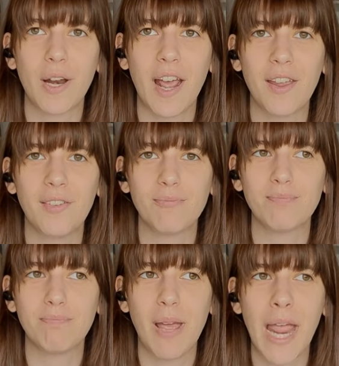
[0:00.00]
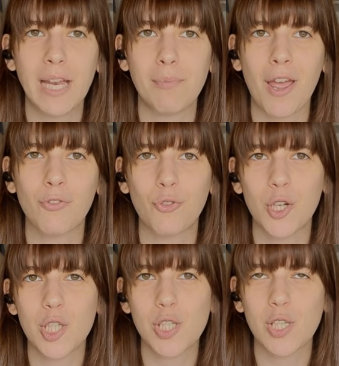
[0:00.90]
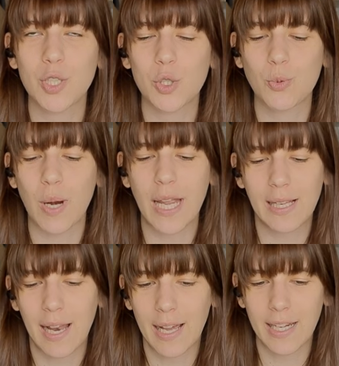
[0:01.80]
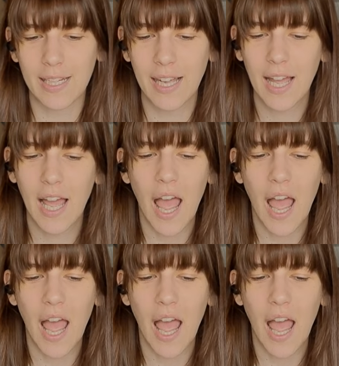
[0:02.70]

when I made my first straight line,